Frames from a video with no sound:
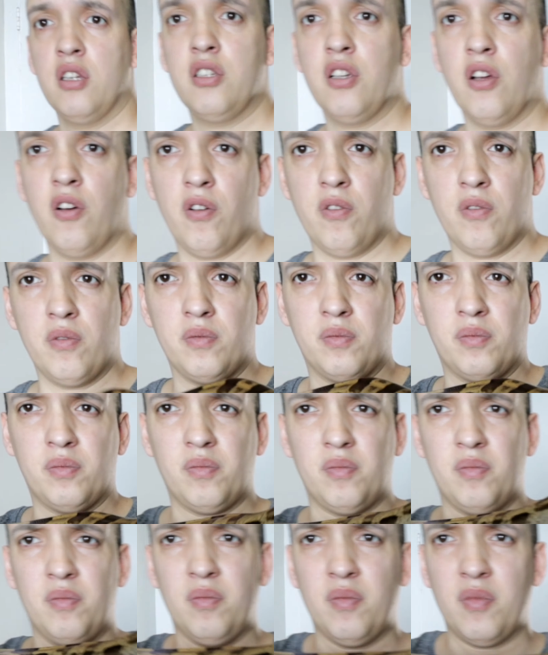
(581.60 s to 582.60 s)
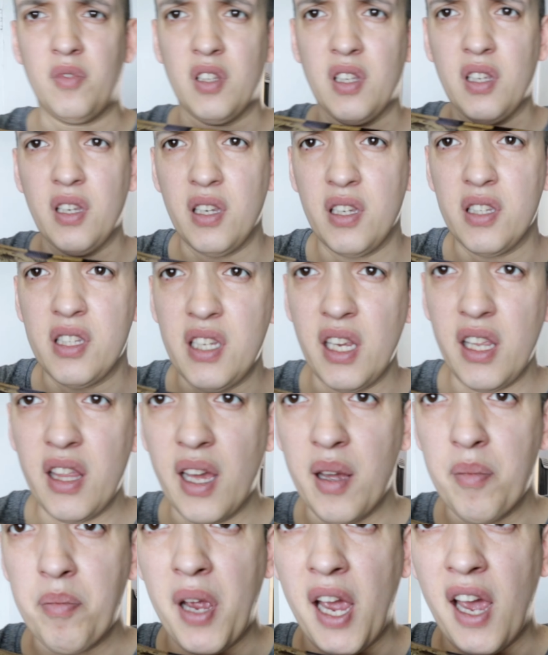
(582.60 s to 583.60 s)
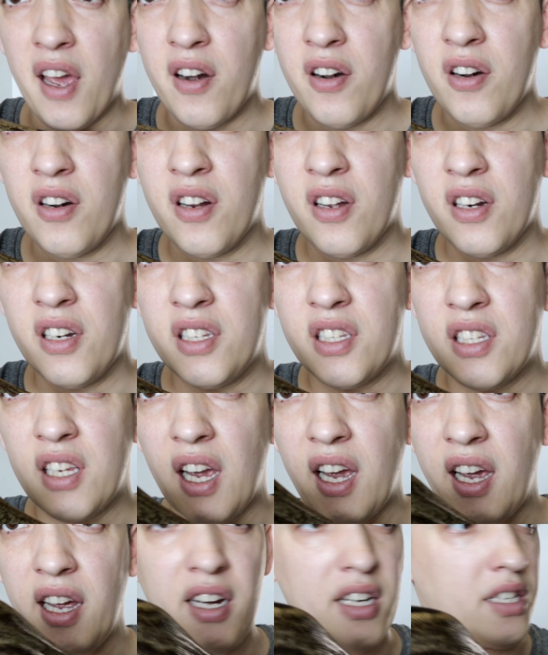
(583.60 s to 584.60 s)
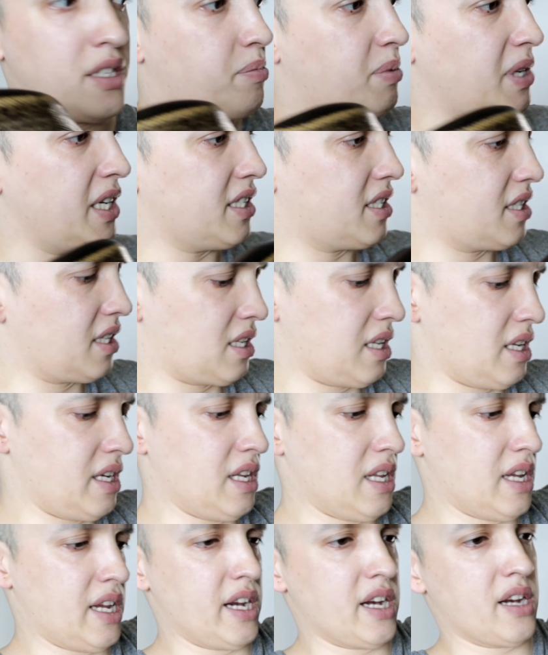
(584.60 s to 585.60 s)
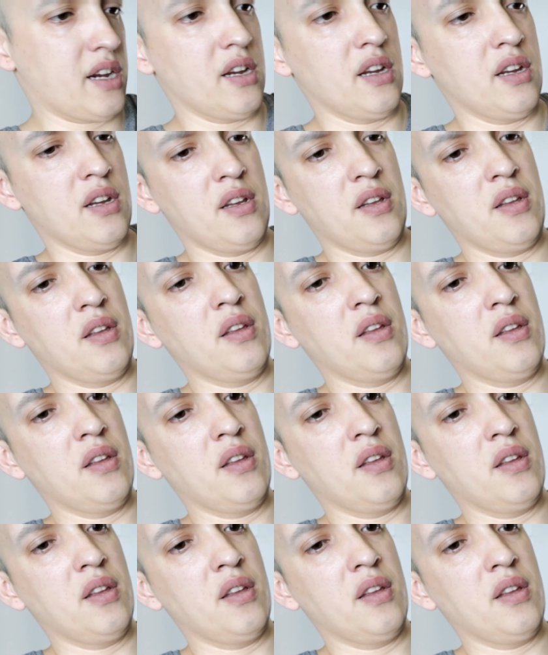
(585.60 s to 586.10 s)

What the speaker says: So you see that pattern on the side? It's basically like